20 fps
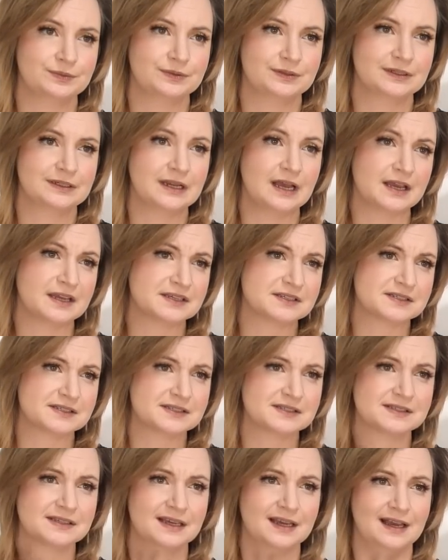
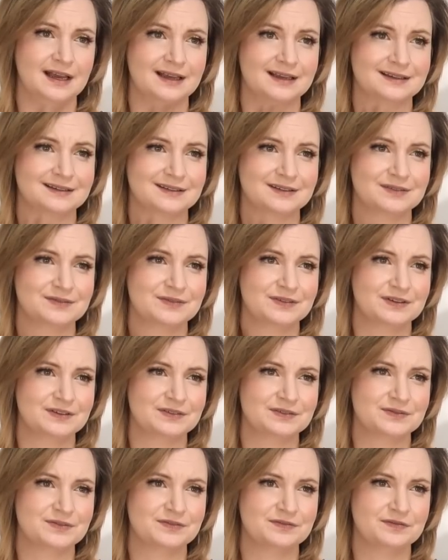nice, uh,
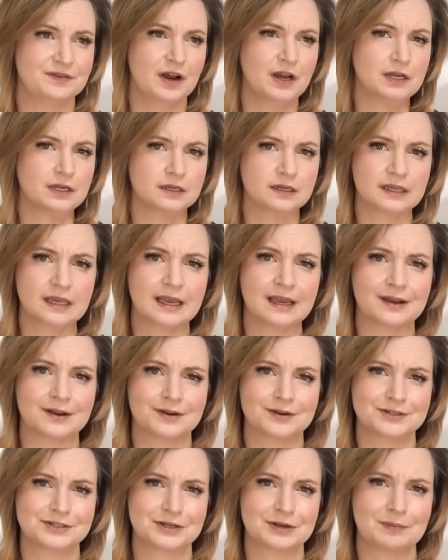fun
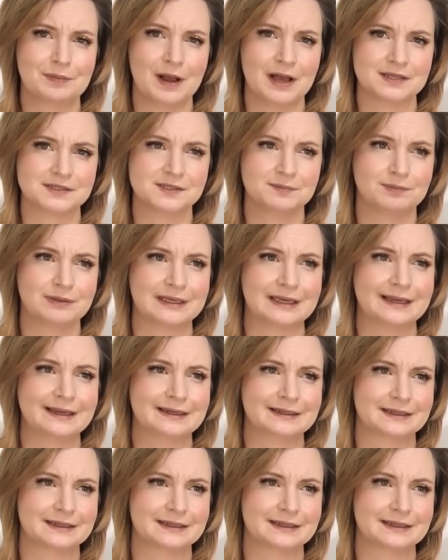character possibly,